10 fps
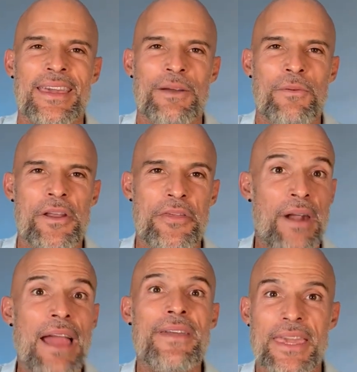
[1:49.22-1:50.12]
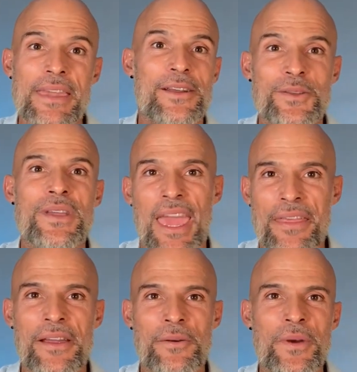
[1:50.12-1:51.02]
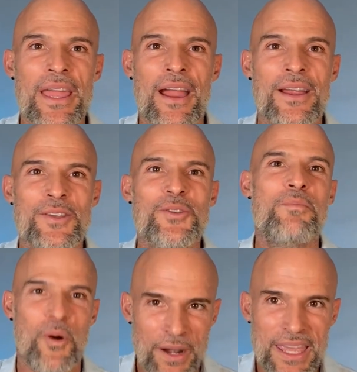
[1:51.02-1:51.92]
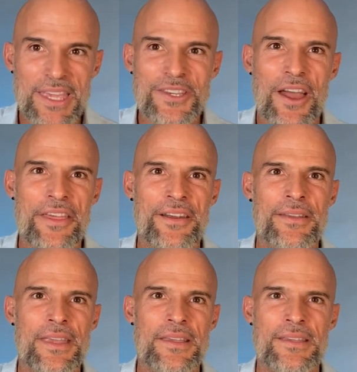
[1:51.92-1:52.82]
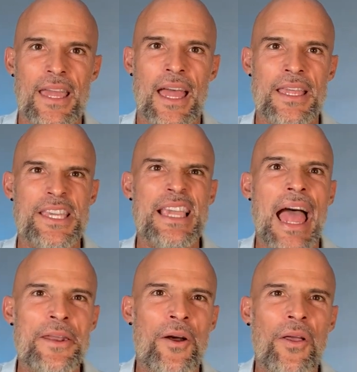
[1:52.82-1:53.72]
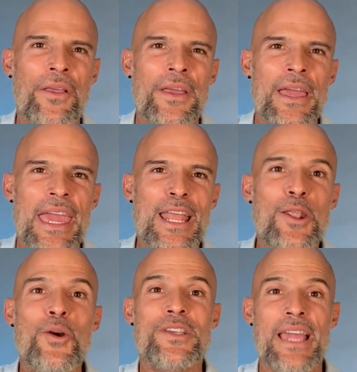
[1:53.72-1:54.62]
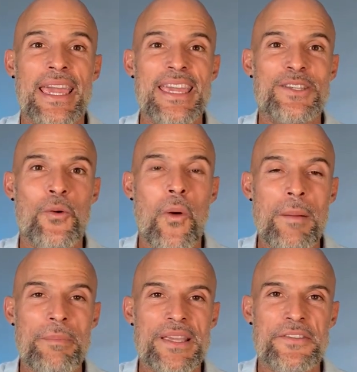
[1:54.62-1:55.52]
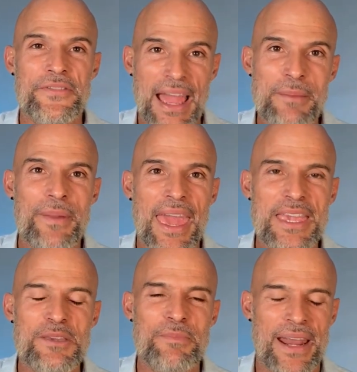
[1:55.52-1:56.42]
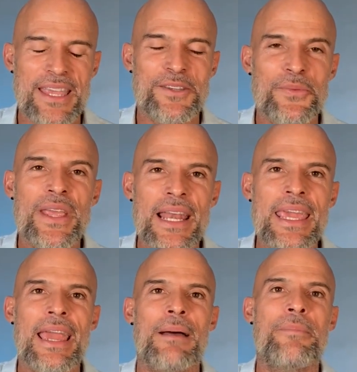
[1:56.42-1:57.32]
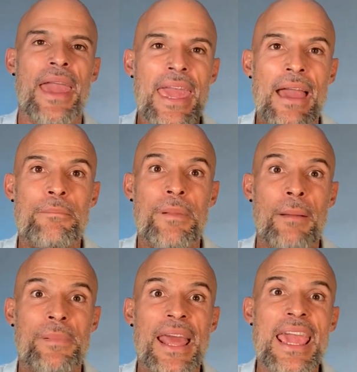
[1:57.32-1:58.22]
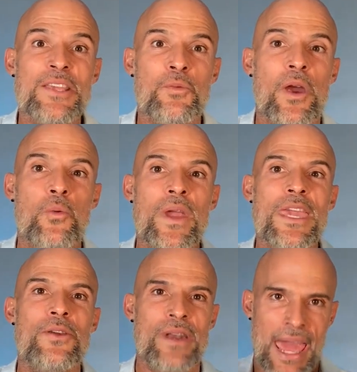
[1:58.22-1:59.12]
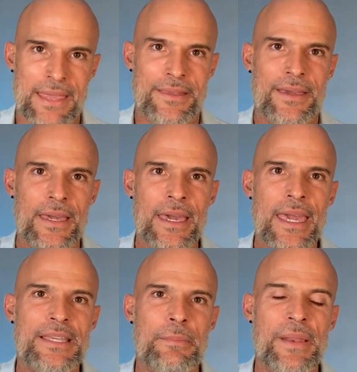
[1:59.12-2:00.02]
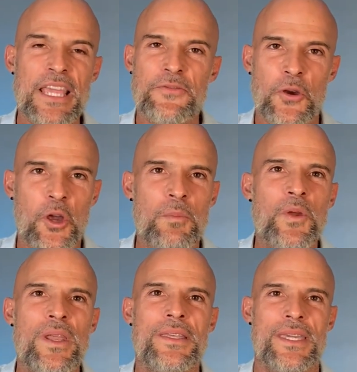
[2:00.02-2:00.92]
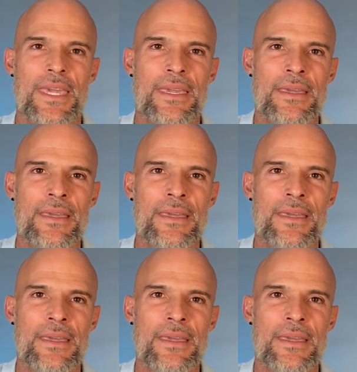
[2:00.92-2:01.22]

We're thriving here together. We are supporting each other. This channel, it looks like it's Juanpa's fan page, but it's really a place where we unite. It's a place for community.